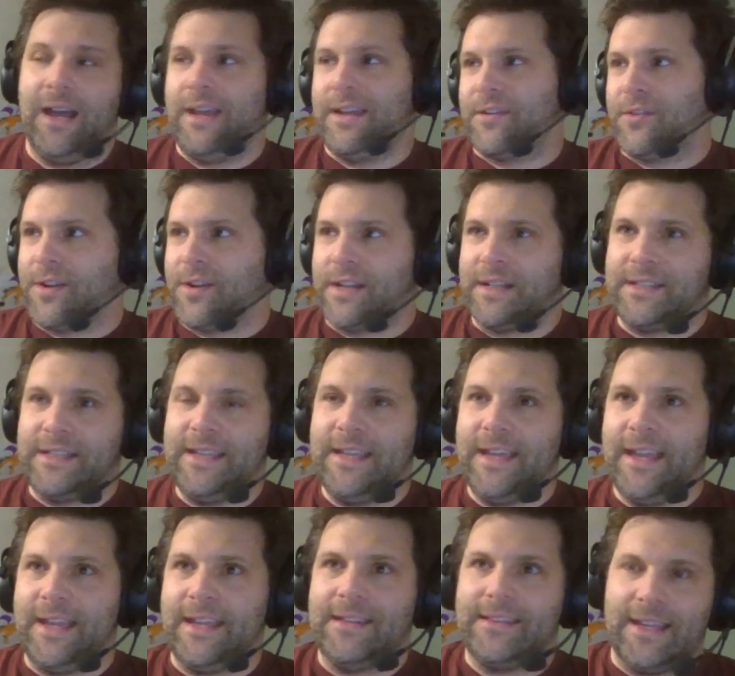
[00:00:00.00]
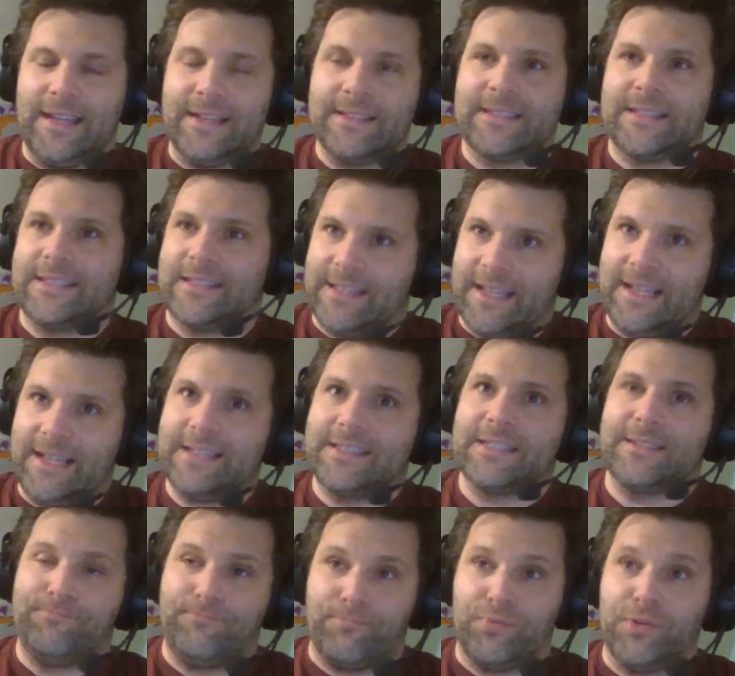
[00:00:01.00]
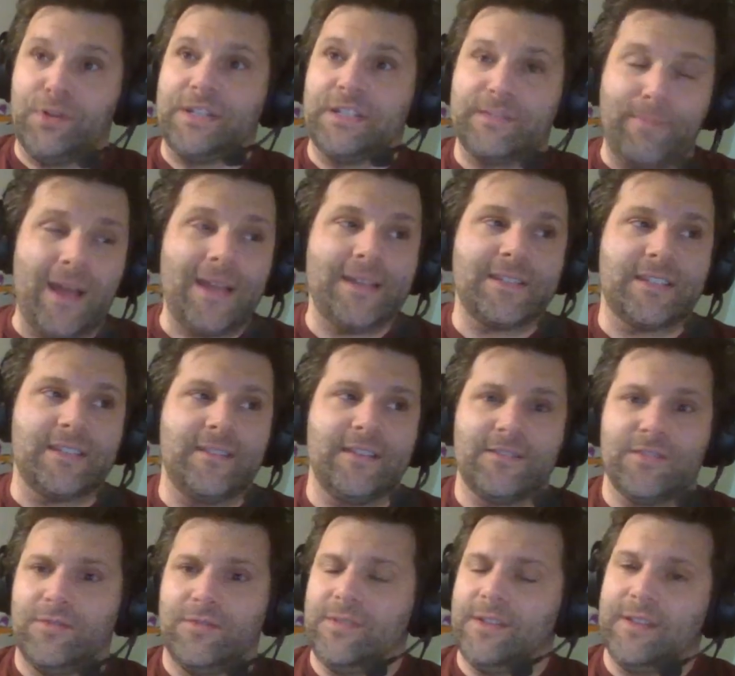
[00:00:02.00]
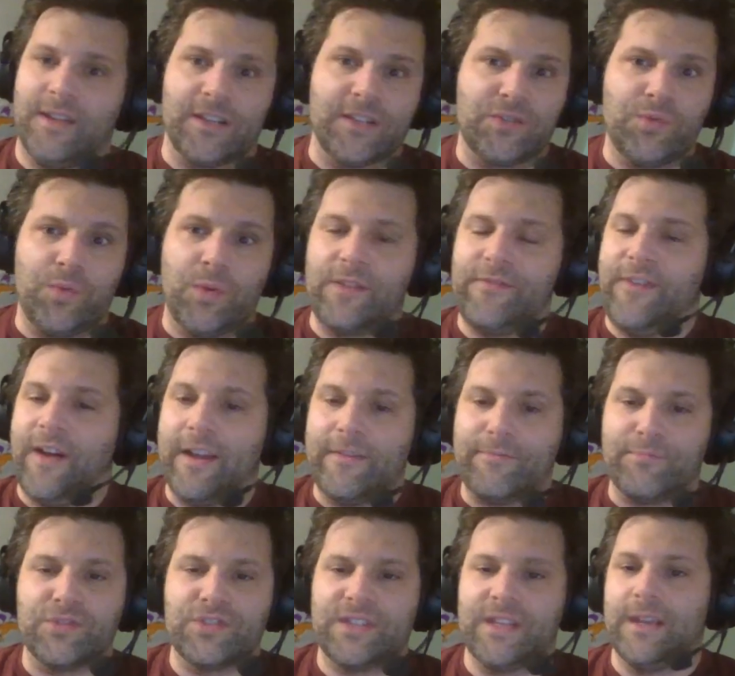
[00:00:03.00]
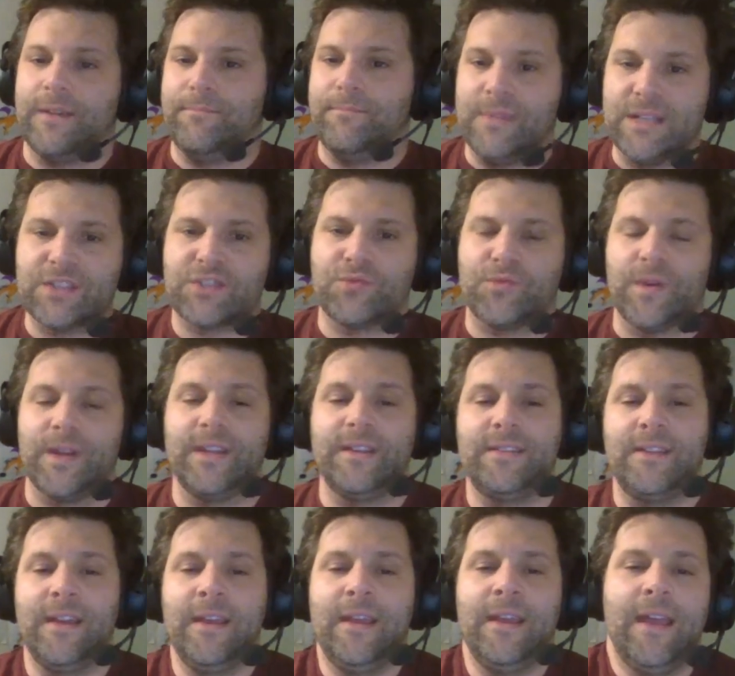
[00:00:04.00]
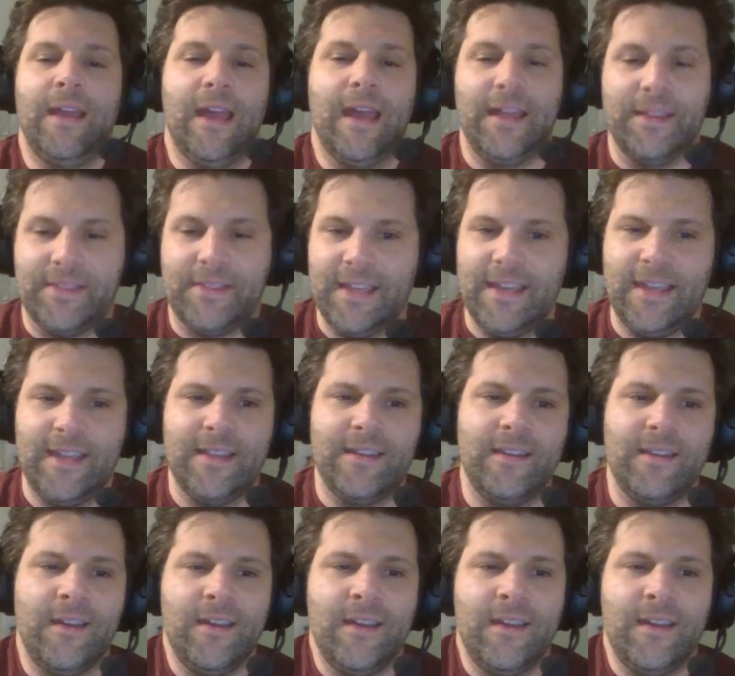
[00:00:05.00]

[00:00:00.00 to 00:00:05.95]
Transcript: on a D8, that's pretty spicy. That's only like a 25% miss rate. And then,